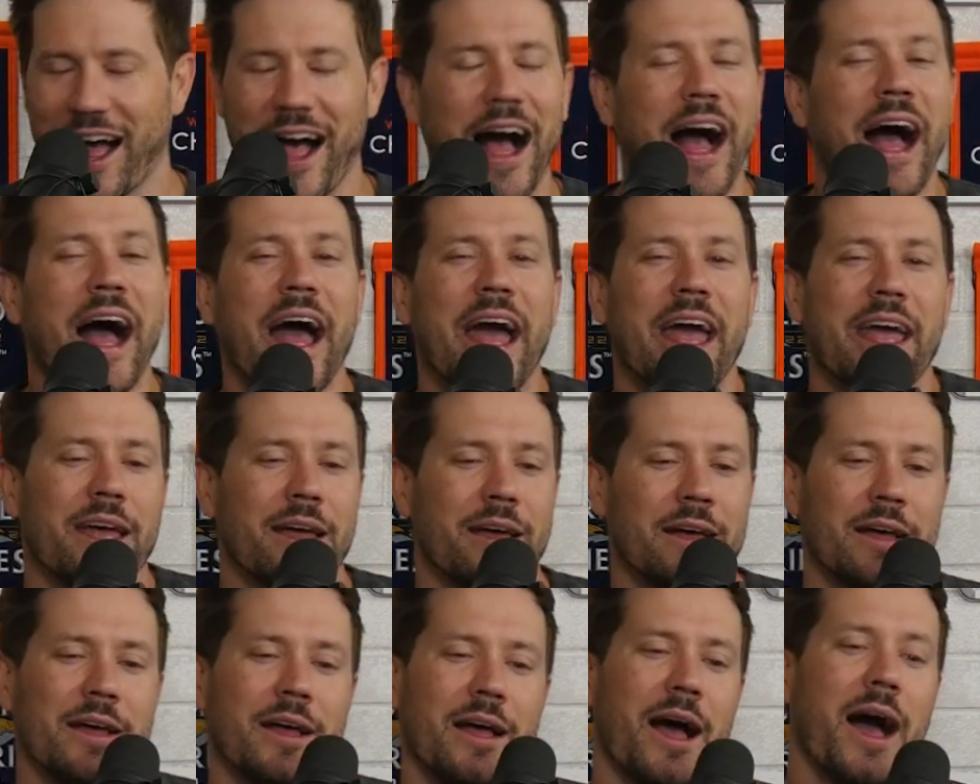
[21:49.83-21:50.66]
I
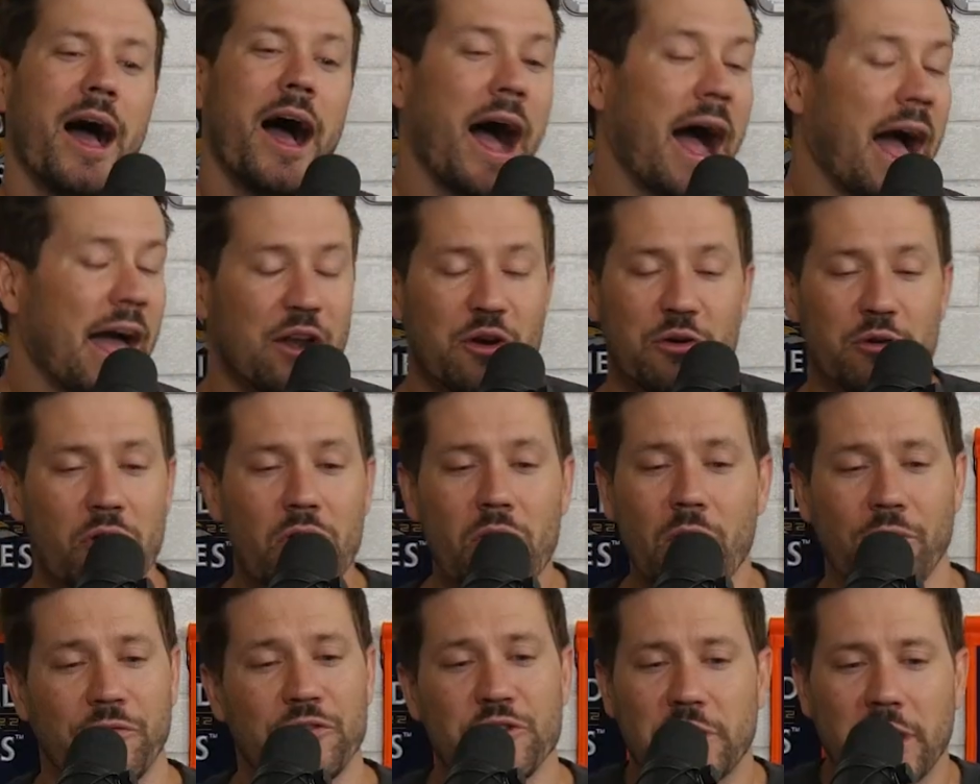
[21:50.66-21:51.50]
don't
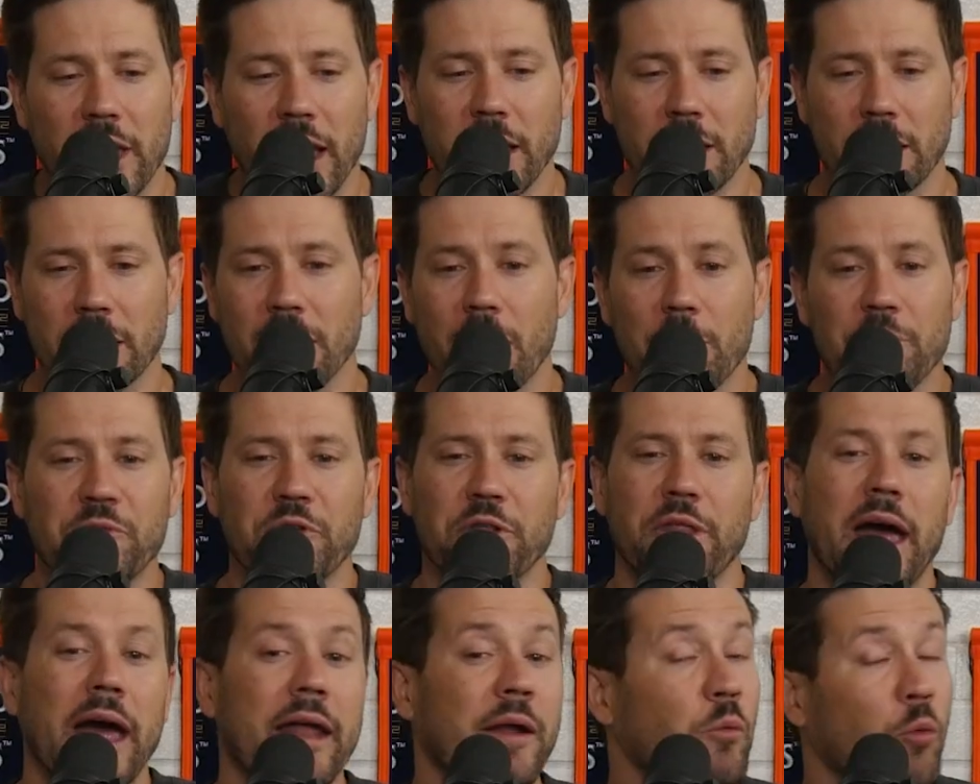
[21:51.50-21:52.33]
know. If you can't get up for
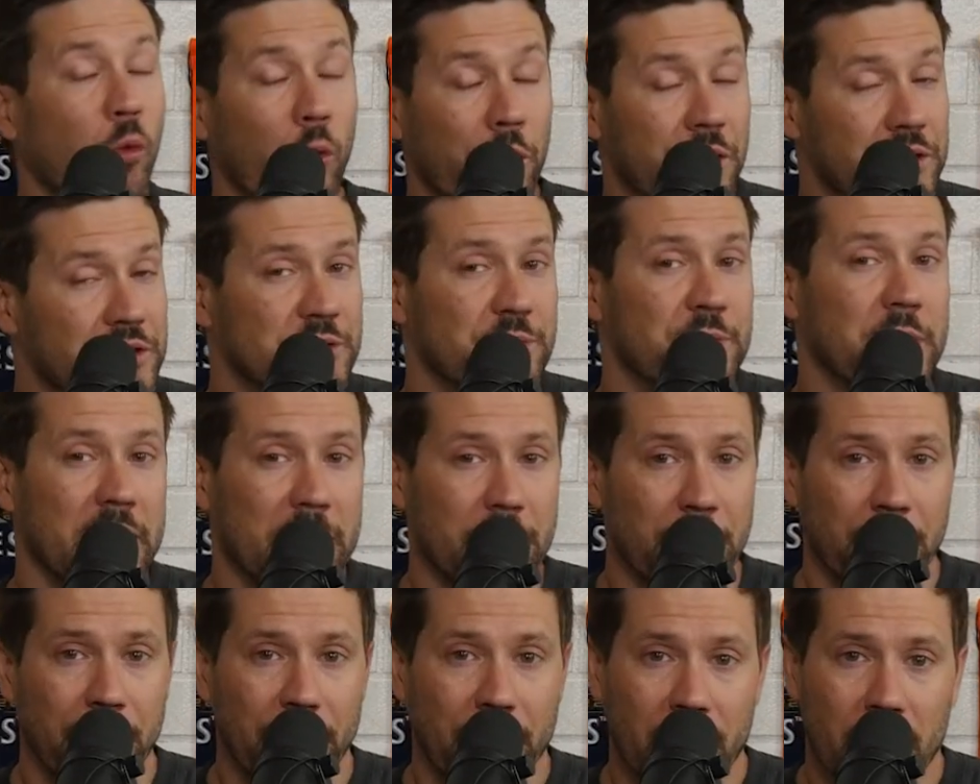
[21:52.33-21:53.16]
that, it worries
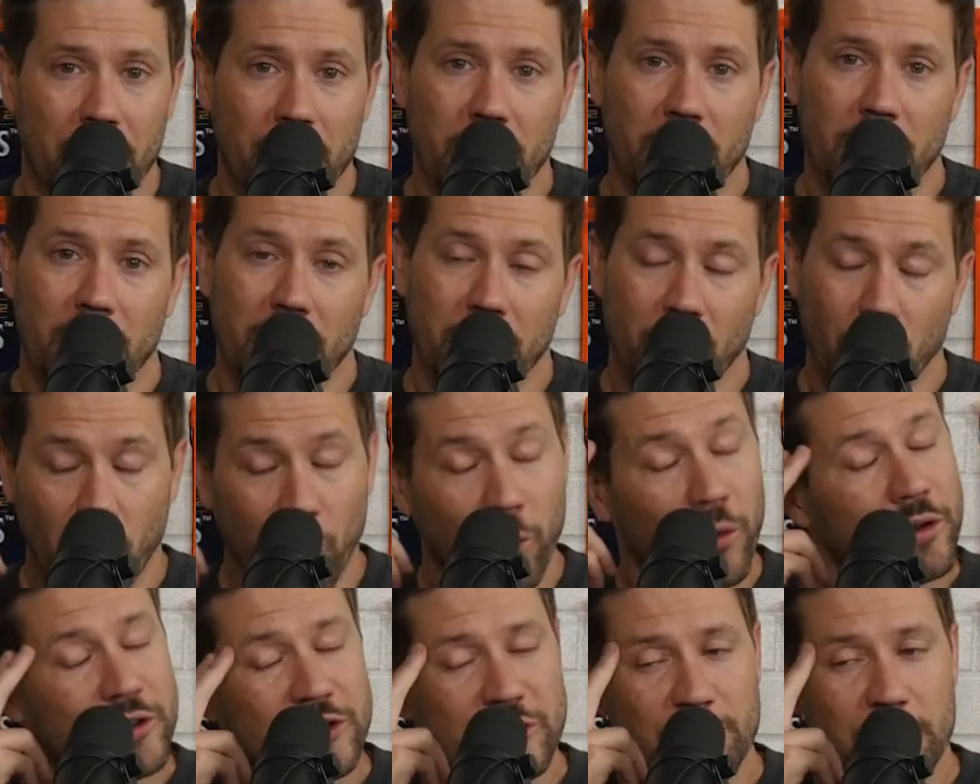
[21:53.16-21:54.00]
me. It
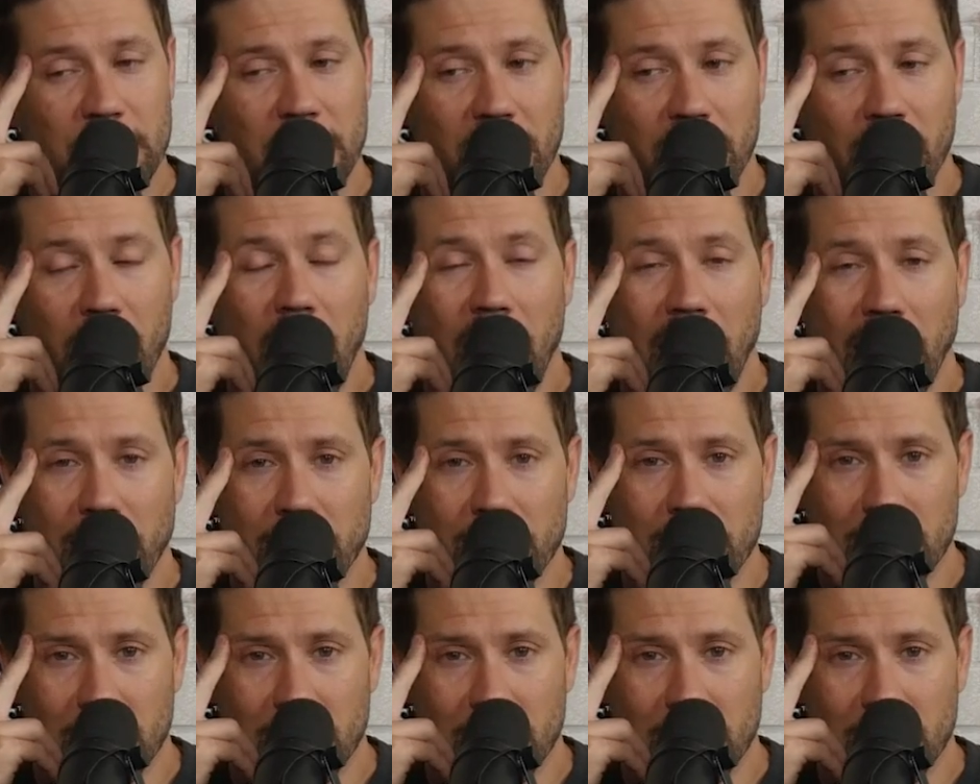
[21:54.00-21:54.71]
worries me a lot.